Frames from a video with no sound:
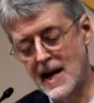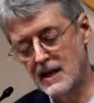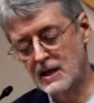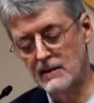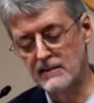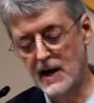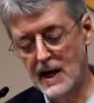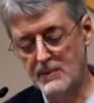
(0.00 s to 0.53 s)

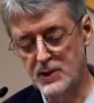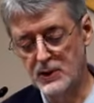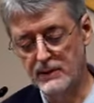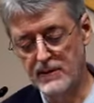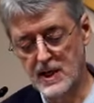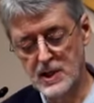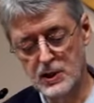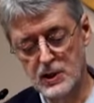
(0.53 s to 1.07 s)
act of
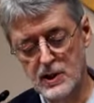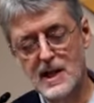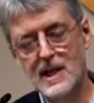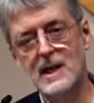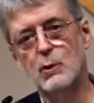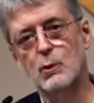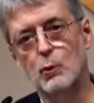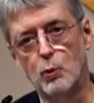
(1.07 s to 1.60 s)
observation,
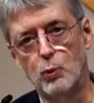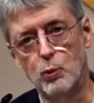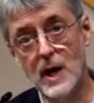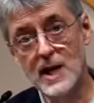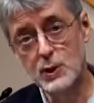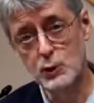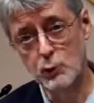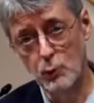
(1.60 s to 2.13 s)
they could
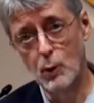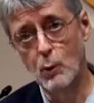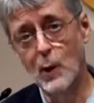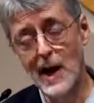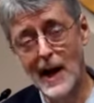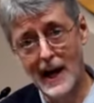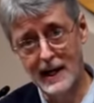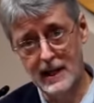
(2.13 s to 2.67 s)

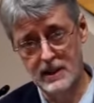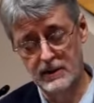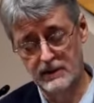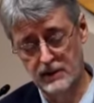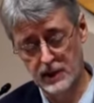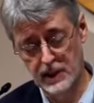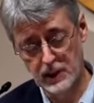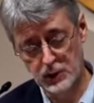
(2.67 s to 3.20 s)

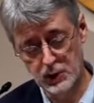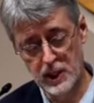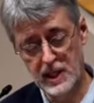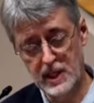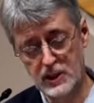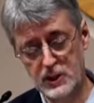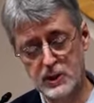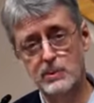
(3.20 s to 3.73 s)
retroactively
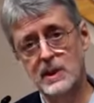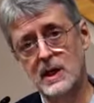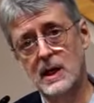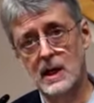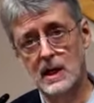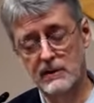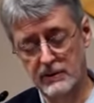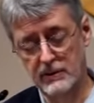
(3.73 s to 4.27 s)
change the
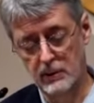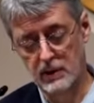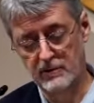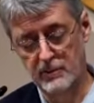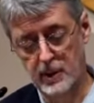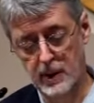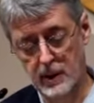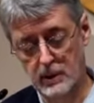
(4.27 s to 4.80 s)
behavior
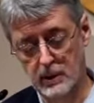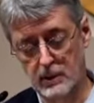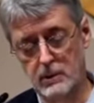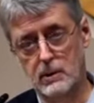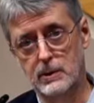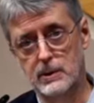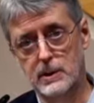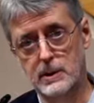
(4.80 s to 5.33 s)
of
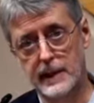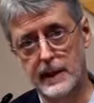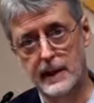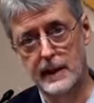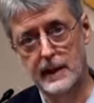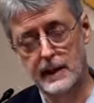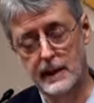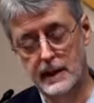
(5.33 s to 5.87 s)
particles,
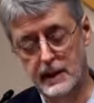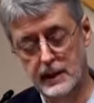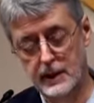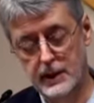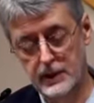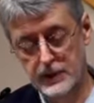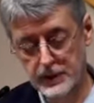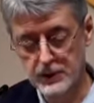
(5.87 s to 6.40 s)

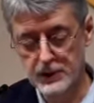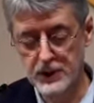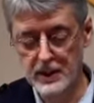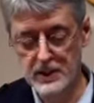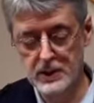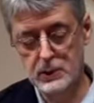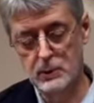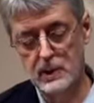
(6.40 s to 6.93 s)

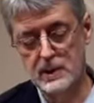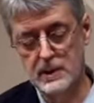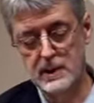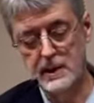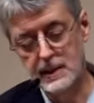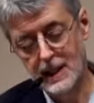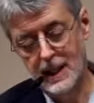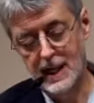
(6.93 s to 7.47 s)
suggests to us
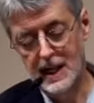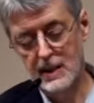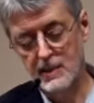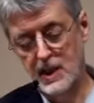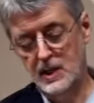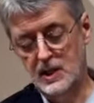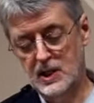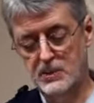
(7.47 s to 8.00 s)
that
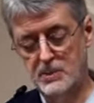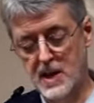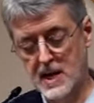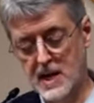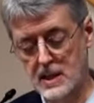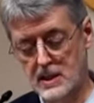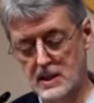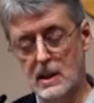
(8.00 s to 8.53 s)
time and
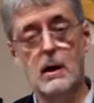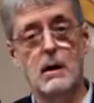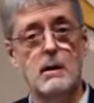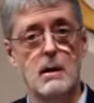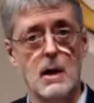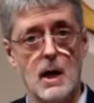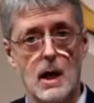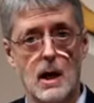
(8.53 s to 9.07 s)
space
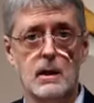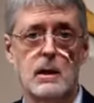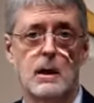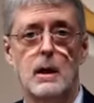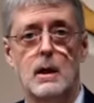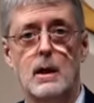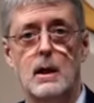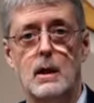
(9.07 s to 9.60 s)
are not,
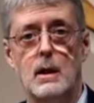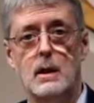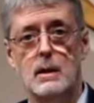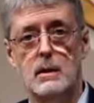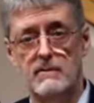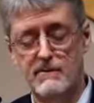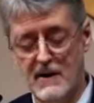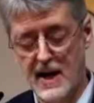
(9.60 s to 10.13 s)

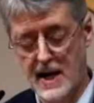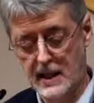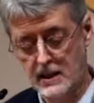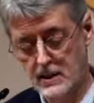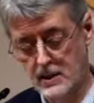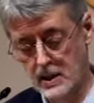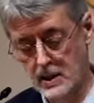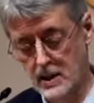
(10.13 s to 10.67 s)
in
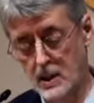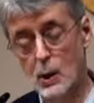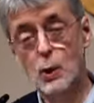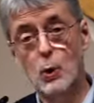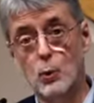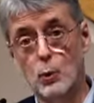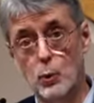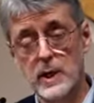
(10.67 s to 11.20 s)
fact,
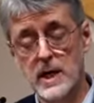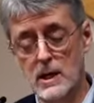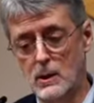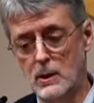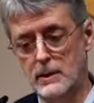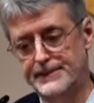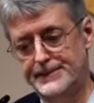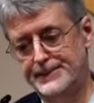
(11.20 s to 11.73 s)

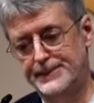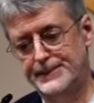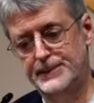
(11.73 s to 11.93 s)
real.